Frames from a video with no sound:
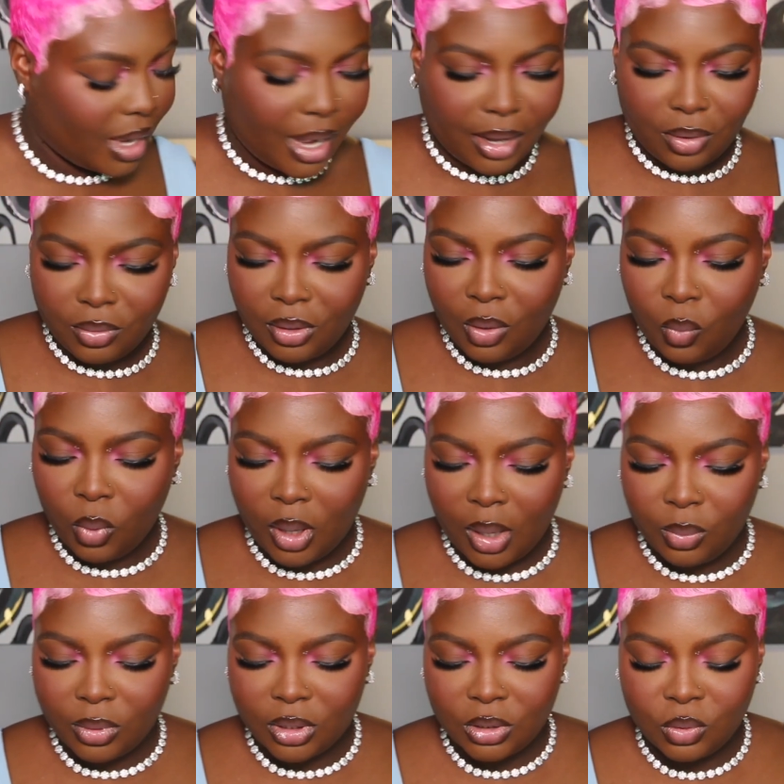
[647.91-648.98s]
I don't know what I
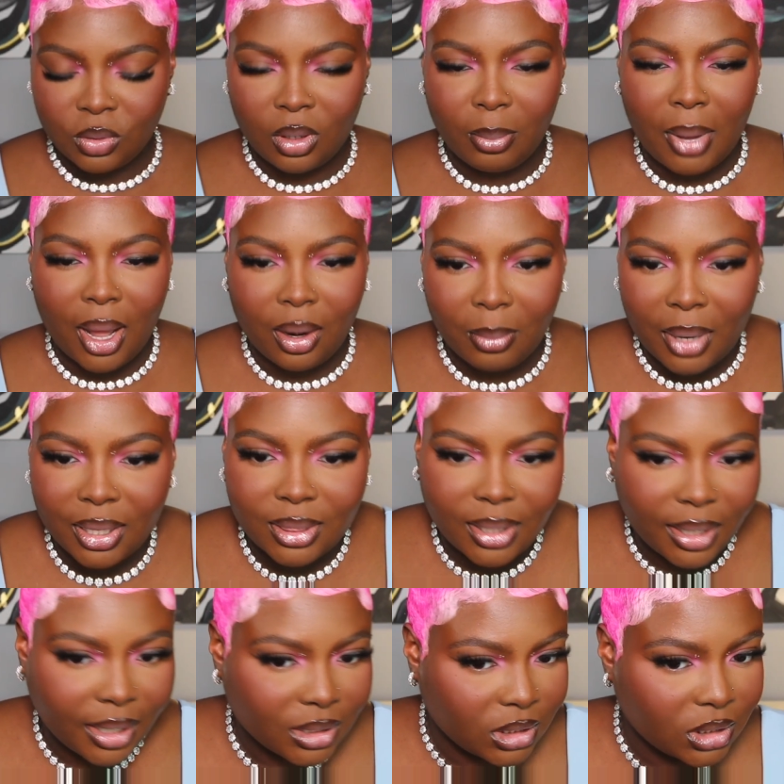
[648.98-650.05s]
want to do in the bottom. I
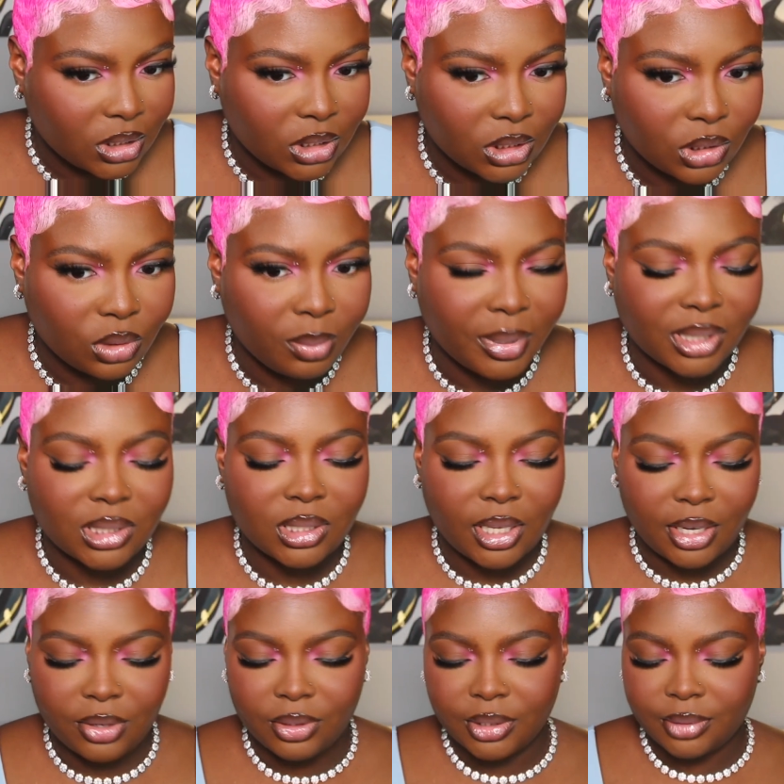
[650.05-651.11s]
think I should just do
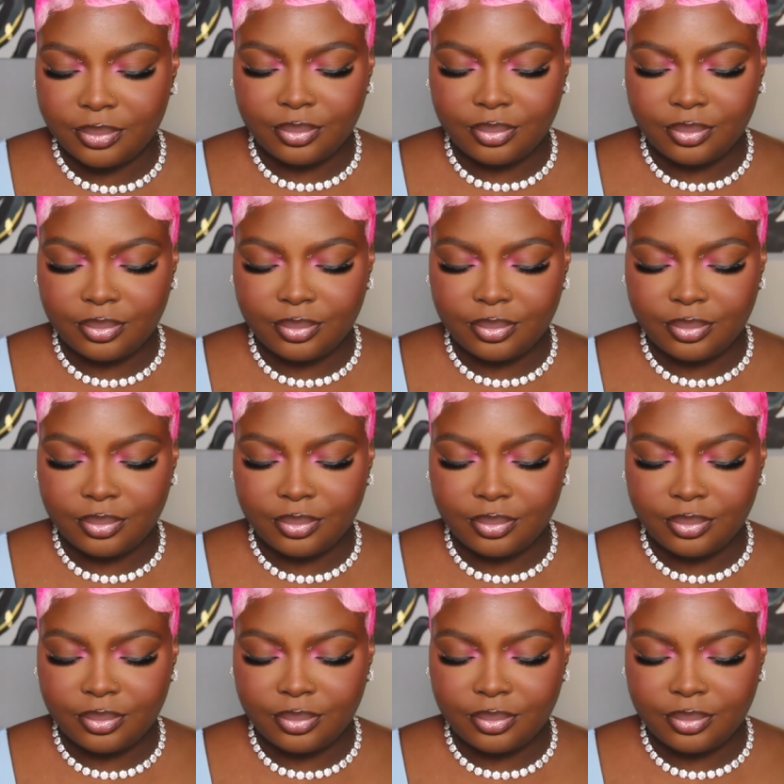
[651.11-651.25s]
mascara.